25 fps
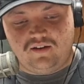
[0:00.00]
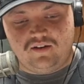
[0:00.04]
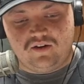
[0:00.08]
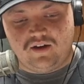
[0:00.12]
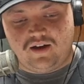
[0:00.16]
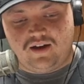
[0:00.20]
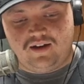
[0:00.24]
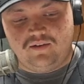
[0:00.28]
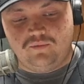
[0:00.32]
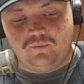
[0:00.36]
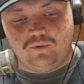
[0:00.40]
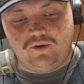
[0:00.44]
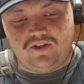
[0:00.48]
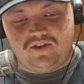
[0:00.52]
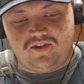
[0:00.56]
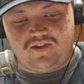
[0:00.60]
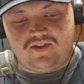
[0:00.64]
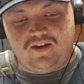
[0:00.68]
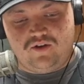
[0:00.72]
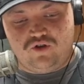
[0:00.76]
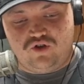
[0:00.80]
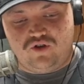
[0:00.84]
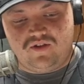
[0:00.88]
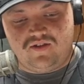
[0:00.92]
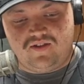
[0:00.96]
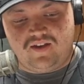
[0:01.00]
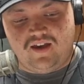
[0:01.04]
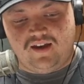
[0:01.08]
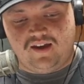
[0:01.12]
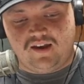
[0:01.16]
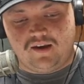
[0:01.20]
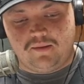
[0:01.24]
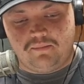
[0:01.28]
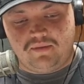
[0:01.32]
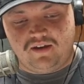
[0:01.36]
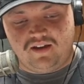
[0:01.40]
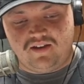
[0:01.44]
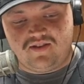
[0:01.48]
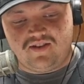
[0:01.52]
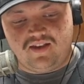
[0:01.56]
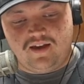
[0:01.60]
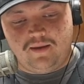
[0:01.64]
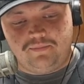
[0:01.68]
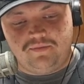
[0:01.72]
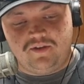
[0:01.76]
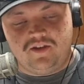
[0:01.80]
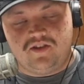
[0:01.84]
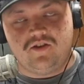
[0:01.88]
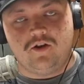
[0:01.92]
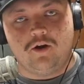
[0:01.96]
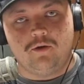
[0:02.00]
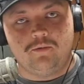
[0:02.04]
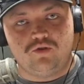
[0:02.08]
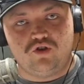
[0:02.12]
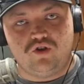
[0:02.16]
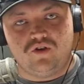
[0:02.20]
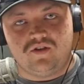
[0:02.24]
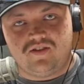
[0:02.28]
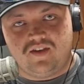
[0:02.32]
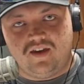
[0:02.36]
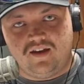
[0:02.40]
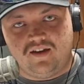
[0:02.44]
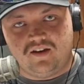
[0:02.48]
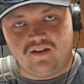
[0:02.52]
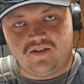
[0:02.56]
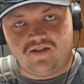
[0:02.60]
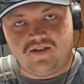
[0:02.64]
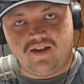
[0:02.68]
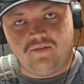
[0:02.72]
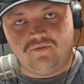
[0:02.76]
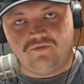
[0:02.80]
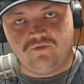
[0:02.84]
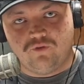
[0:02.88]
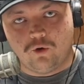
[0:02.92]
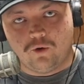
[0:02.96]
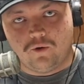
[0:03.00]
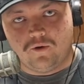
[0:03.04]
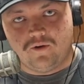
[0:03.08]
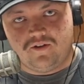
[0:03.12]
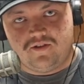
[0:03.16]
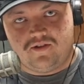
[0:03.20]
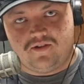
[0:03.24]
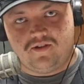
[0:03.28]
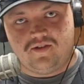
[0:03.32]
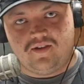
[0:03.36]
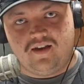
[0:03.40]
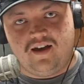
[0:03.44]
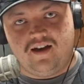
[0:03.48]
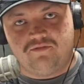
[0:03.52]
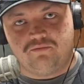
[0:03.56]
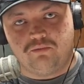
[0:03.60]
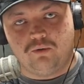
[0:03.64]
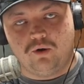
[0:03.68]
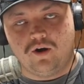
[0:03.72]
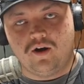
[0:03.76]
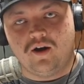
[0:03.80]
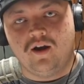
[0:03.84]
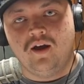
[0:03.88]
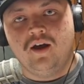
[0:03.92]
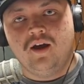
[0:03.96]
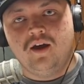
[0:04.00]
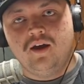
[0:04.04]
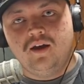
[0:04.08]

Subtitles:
I wouldn't say she's taken a big step this year, but she's taken a step forward as a sophomore.